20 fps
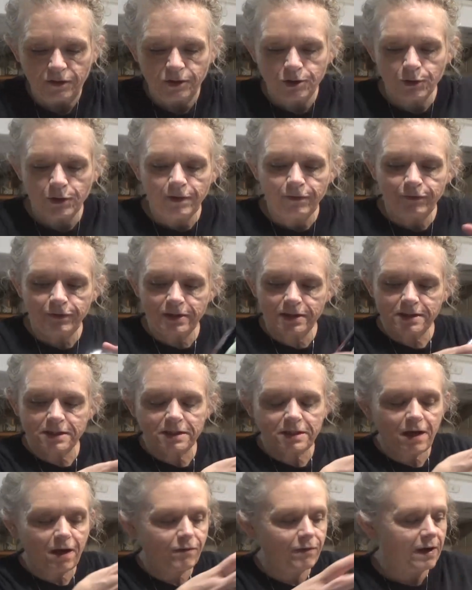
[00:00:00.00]
thrifted
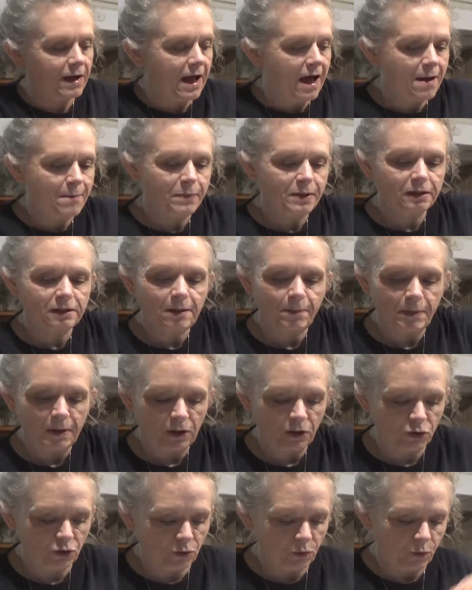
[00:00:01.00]
stuff I got picked up
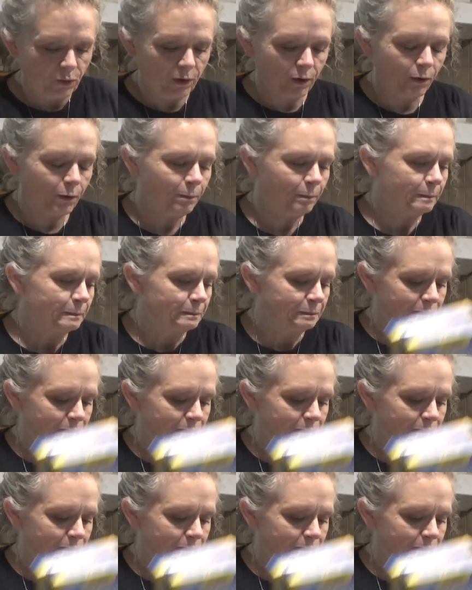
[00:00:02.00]
at Goodwill.